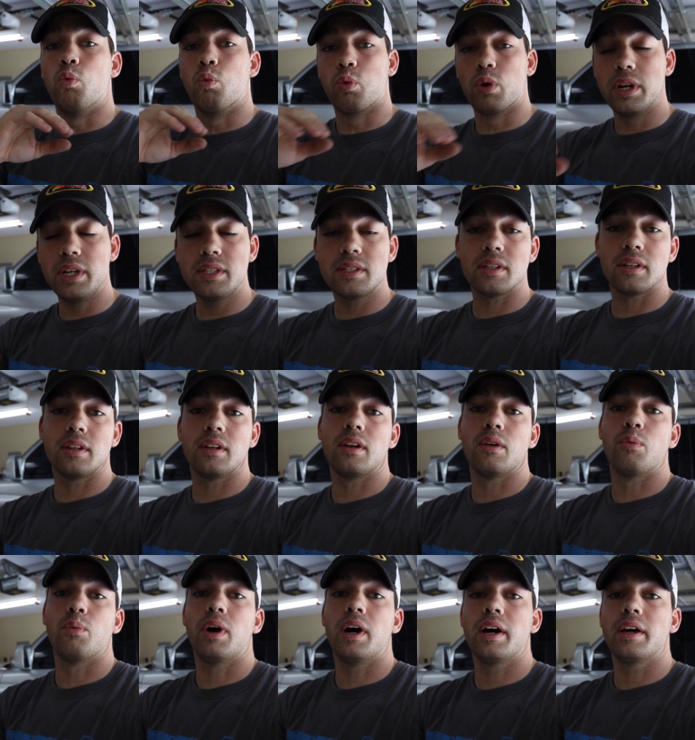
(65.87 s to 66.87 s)

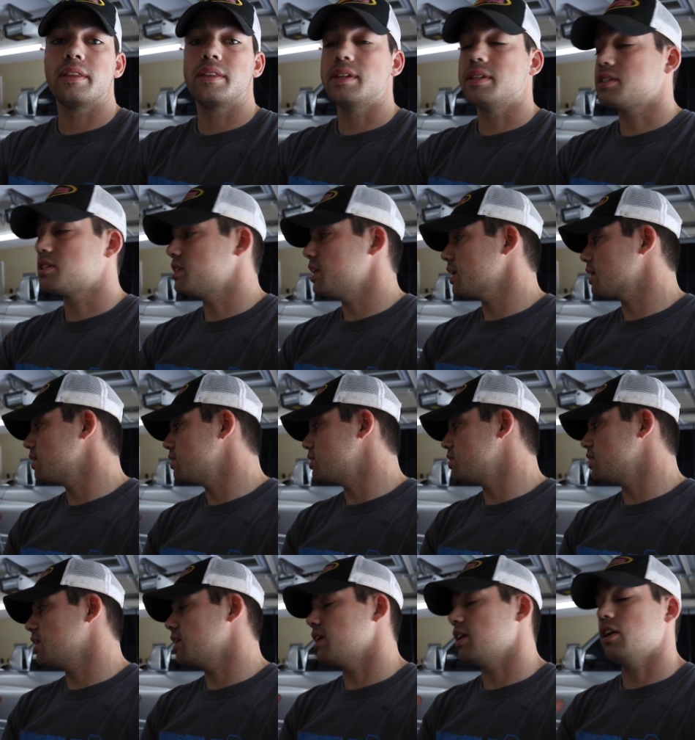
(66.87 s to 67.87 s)
reason why this second
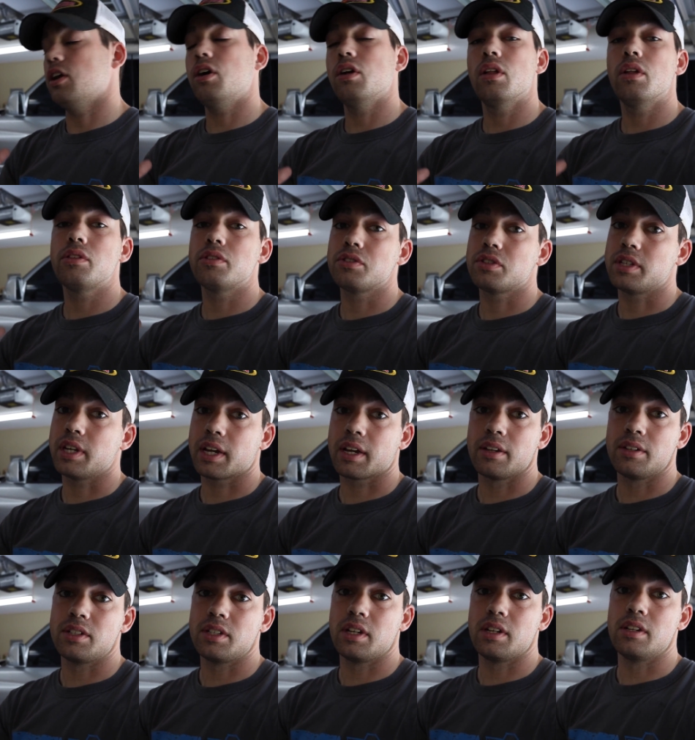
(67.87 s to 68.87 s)
gen and all other
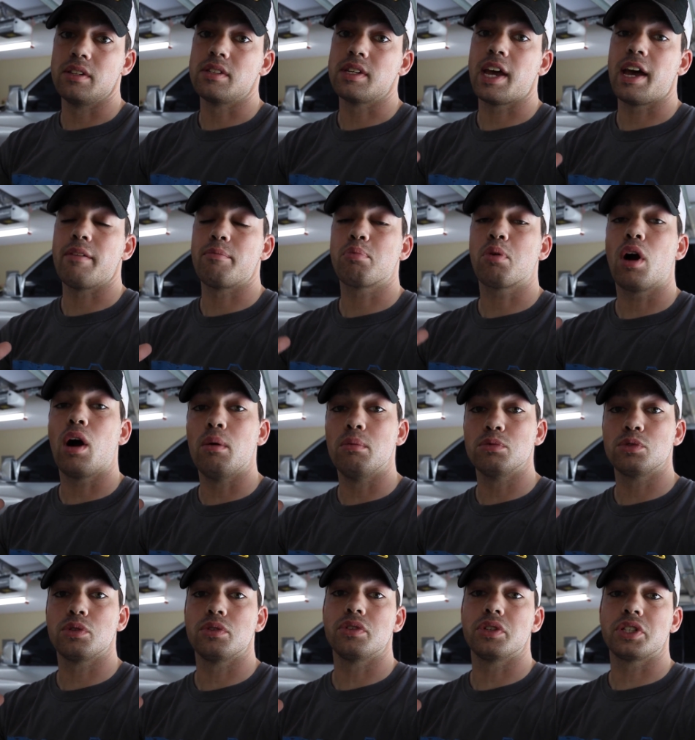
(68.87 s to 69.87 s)
second gens have
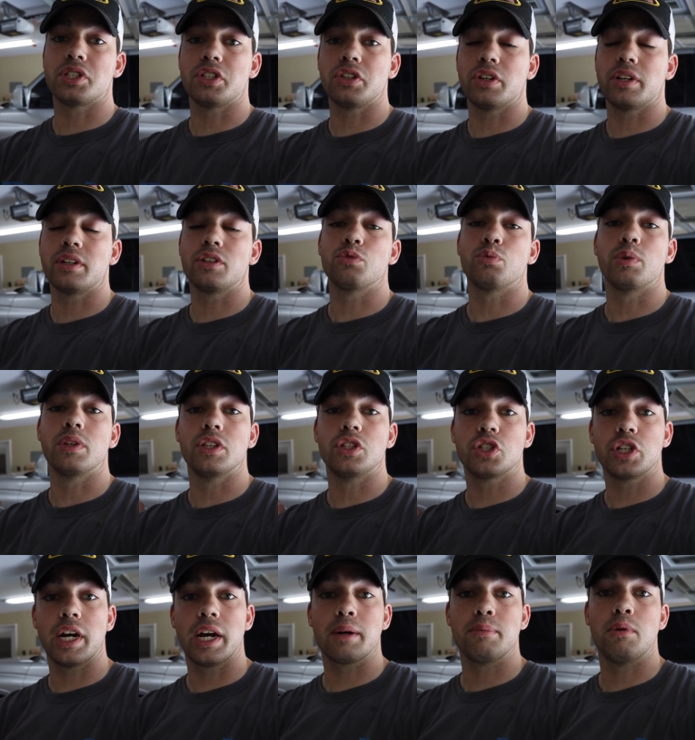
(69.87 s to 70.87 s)
problems with their steering with the
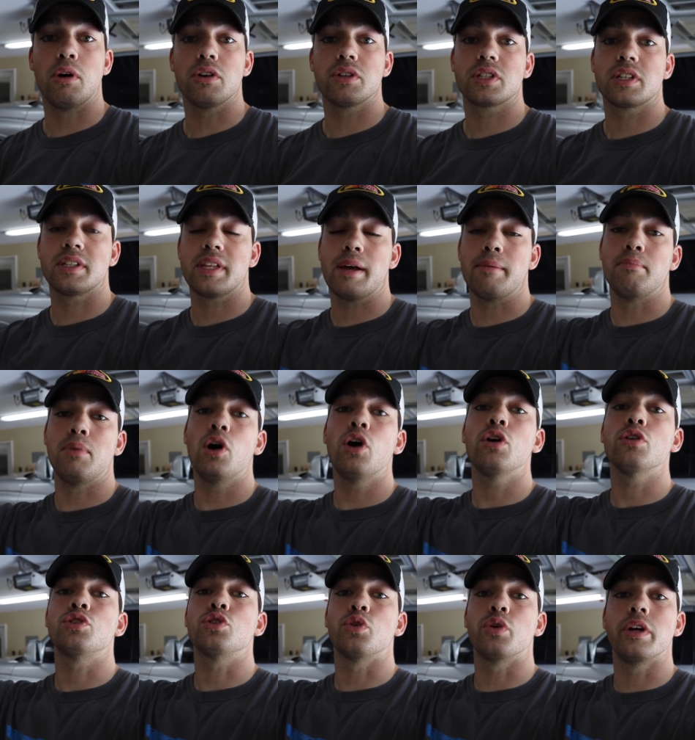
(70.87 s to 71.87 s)
track bar so that
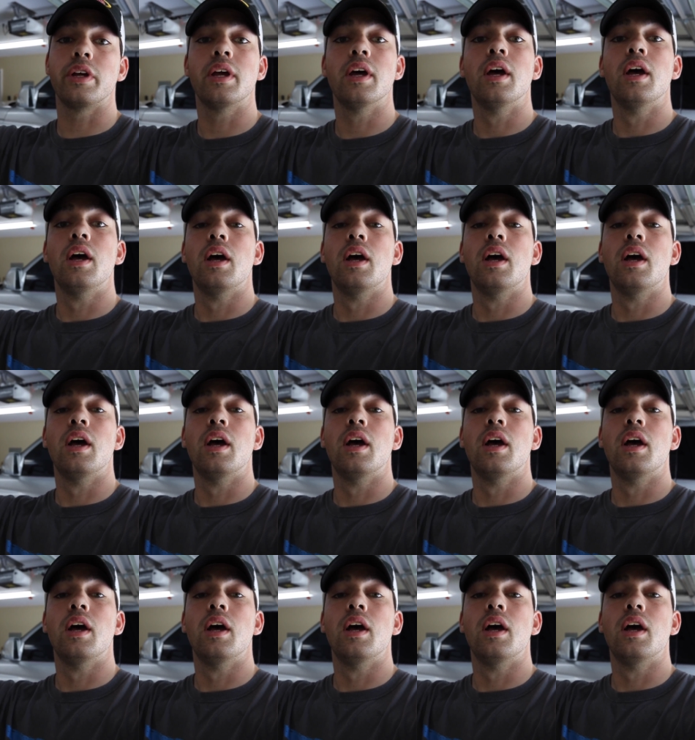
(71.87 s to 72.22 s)
ball joint